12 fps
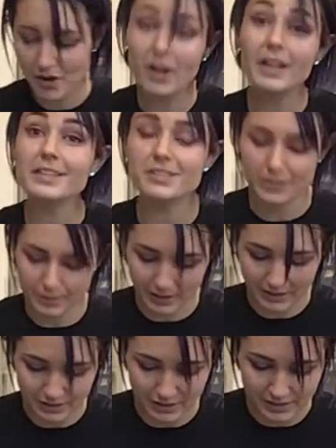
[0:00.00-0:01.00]
insert
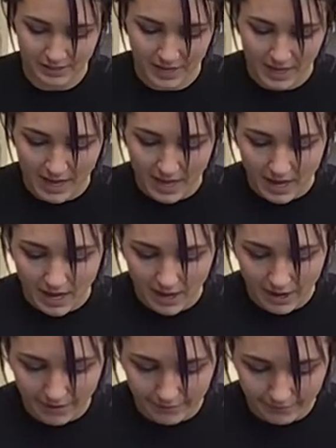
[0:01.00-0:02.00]
pictures
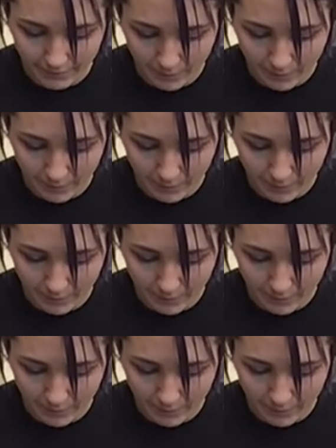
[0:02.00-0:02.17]
of